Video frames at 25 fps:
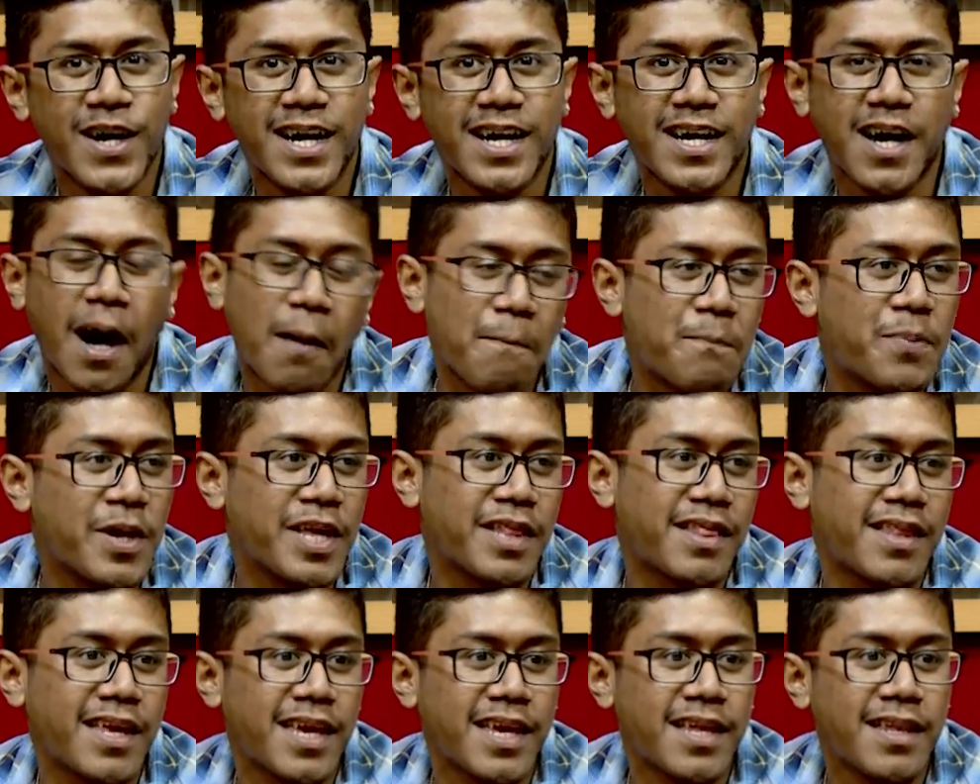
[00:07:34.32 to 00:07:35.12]

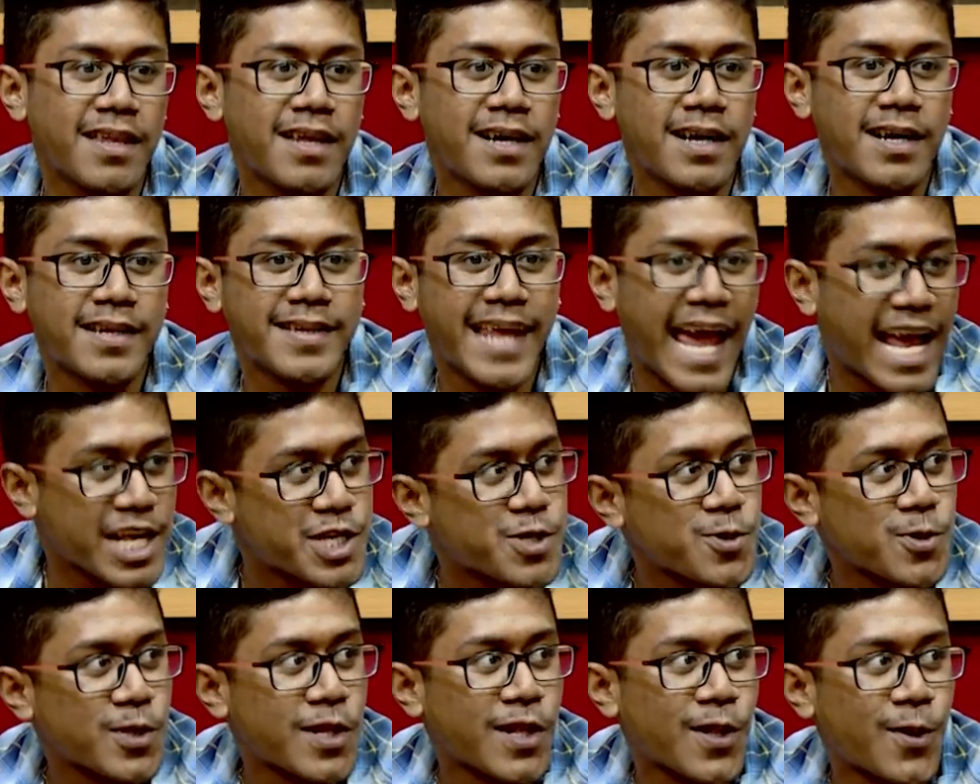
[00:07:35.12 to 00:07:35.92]
compete in the
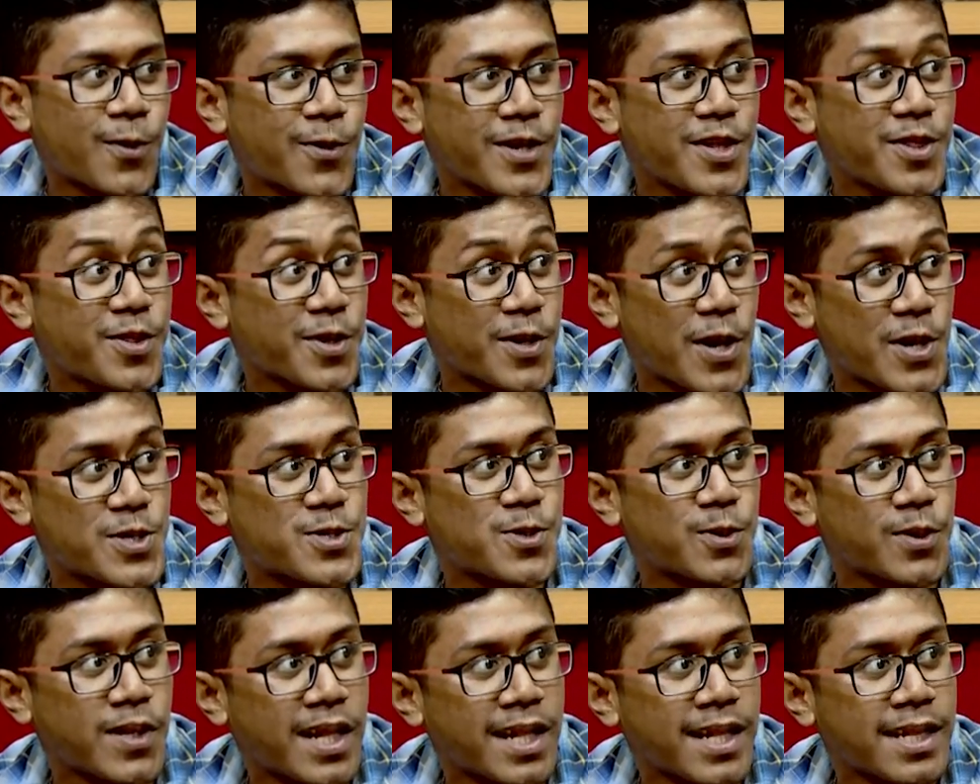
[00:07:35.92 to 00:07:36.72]
national or
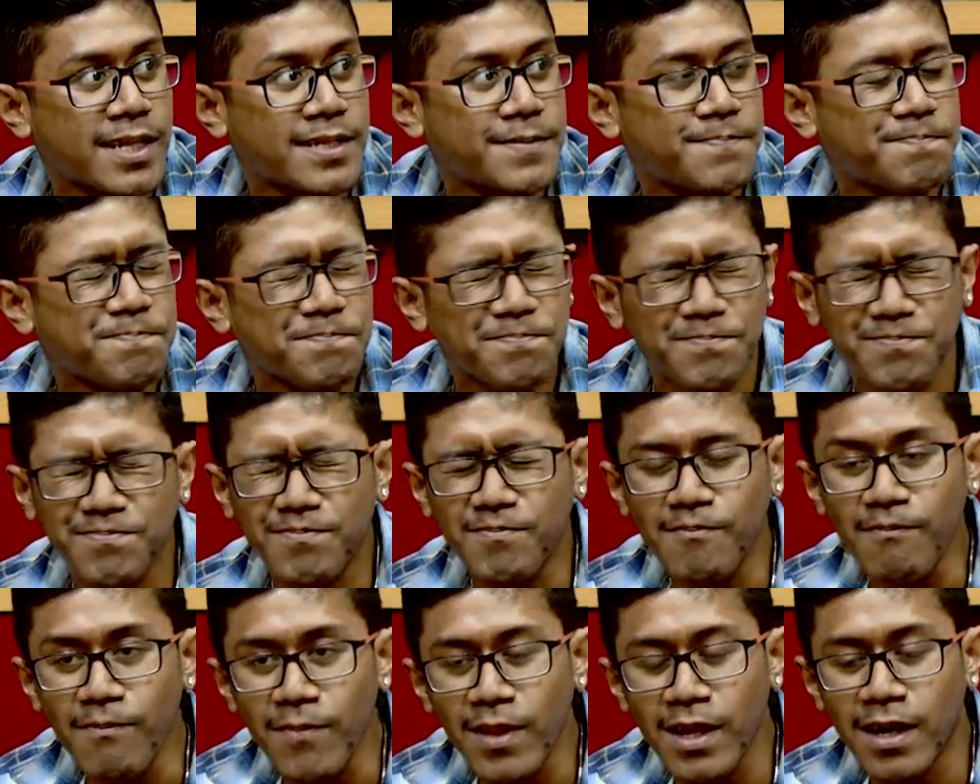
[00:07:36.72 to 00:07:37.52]
international
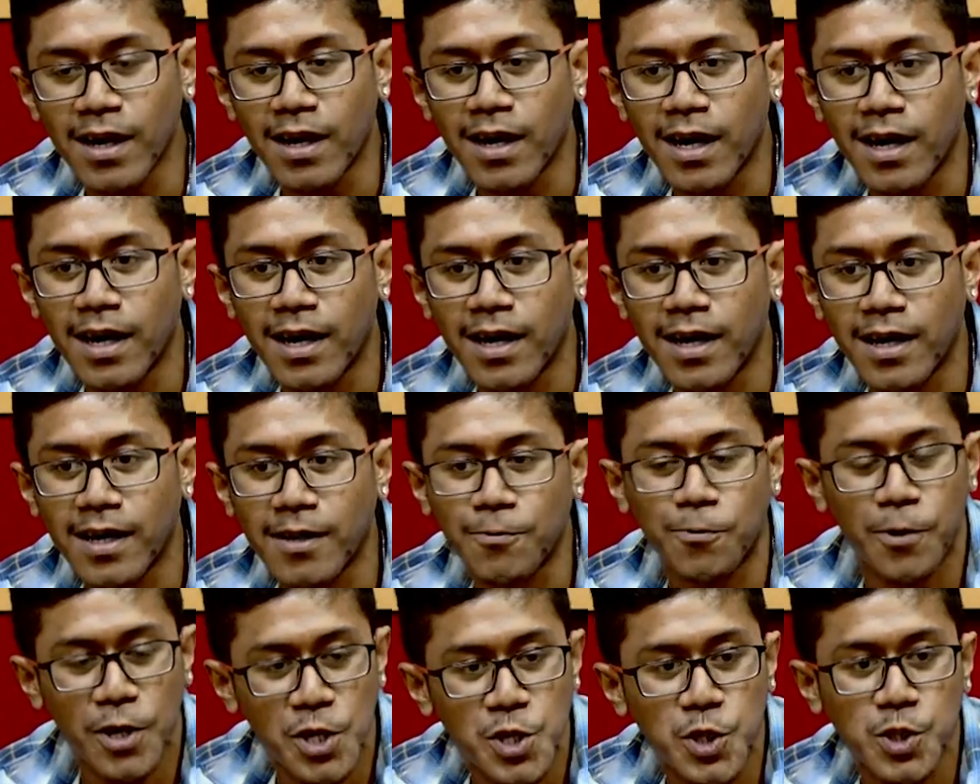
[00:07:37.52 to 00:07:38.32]

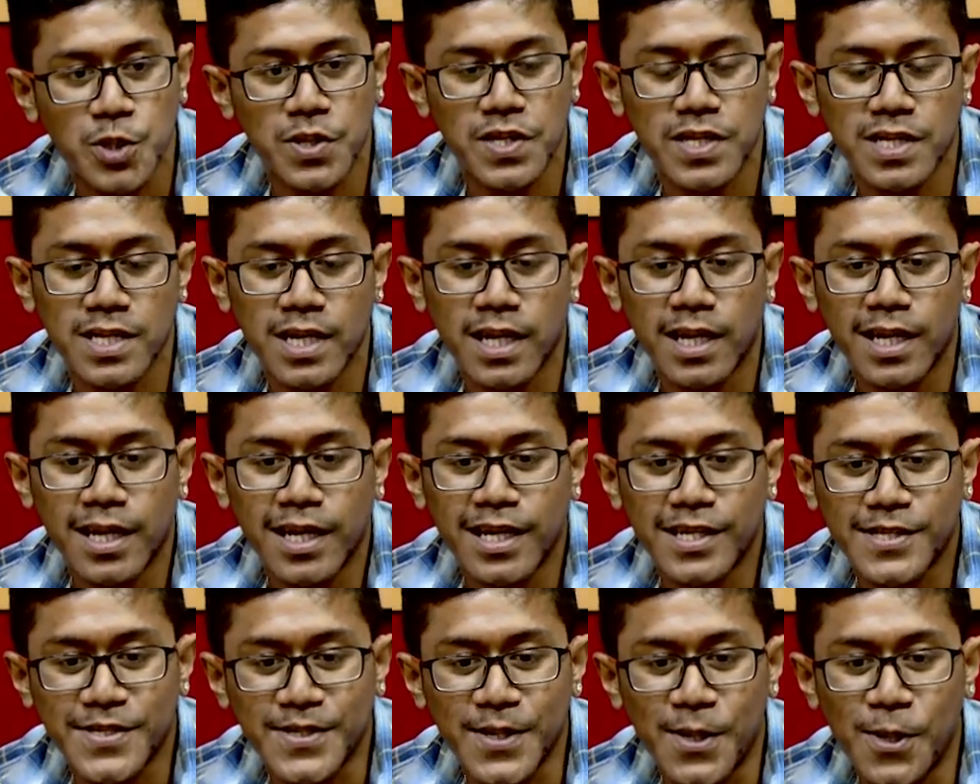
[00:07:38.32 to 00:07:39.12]
regions.
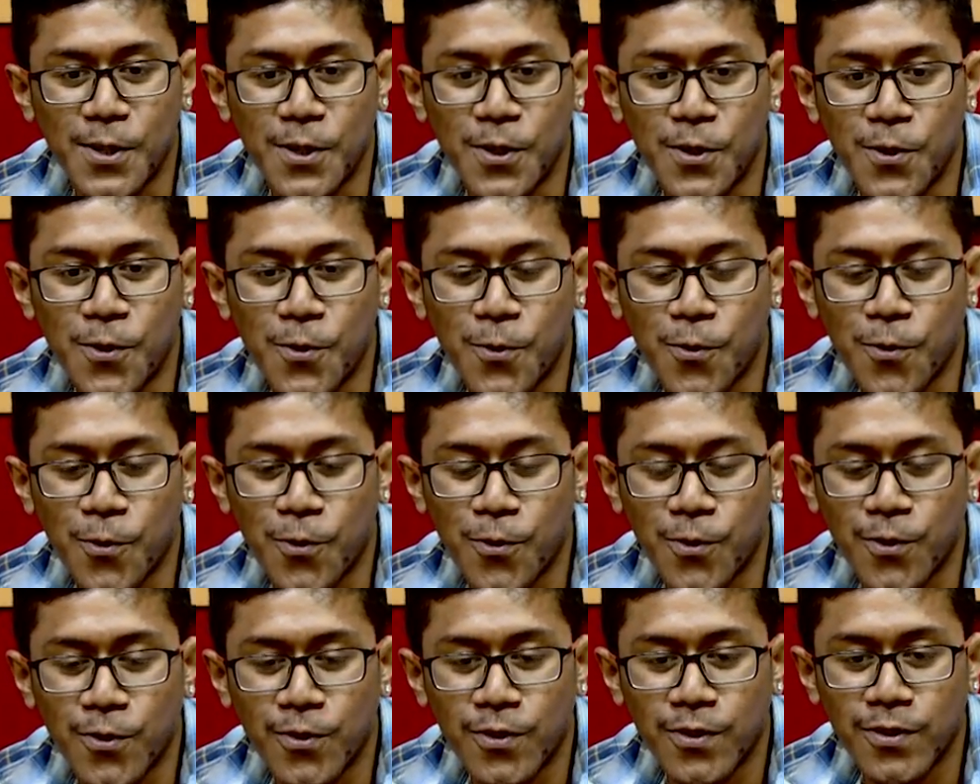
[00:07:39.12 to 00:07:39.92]
So
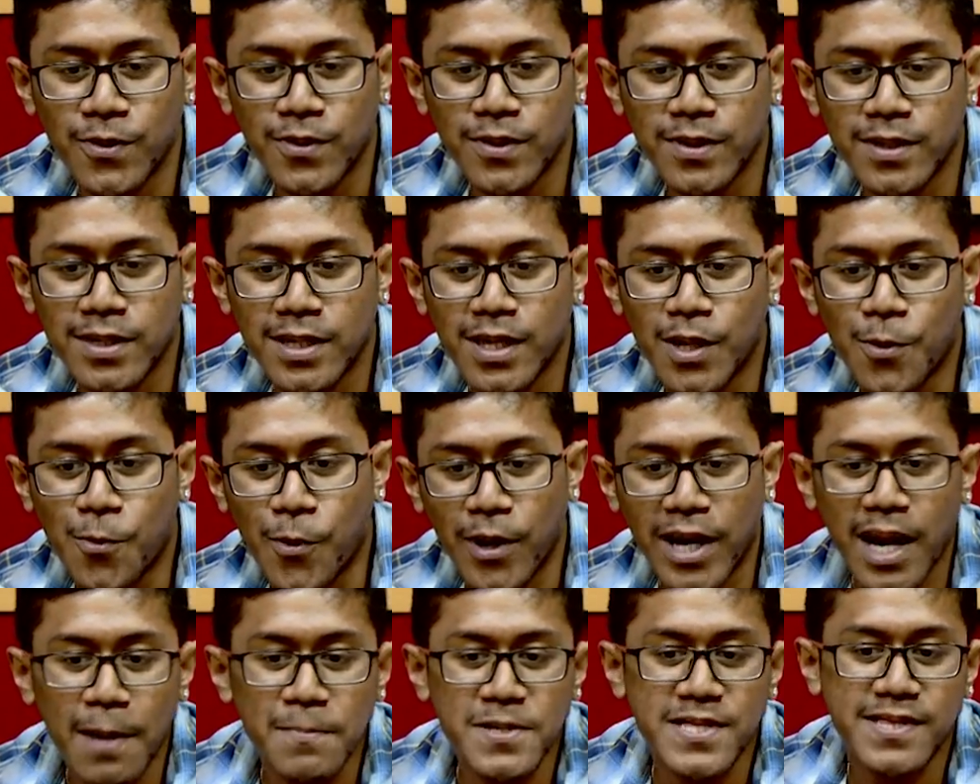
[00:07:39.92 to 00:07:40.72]
when I'm